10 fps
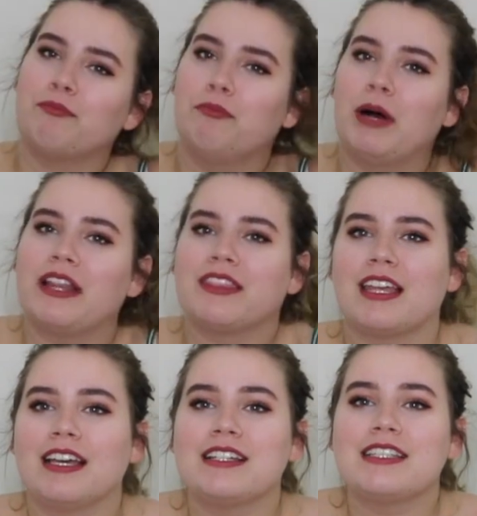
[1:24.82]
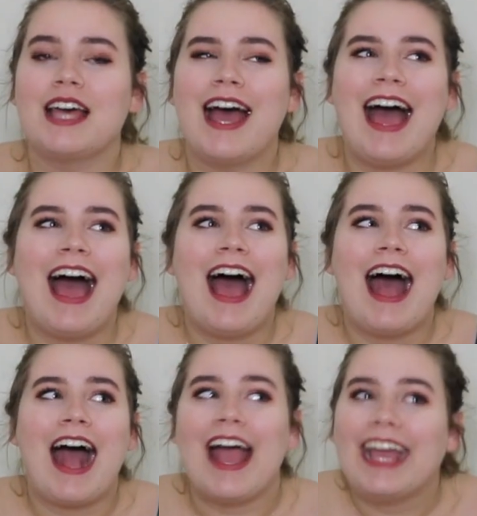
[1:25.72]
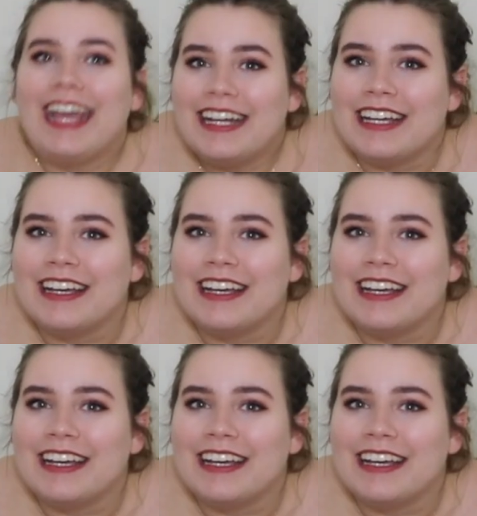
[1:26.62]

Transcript: butt things, I hate it.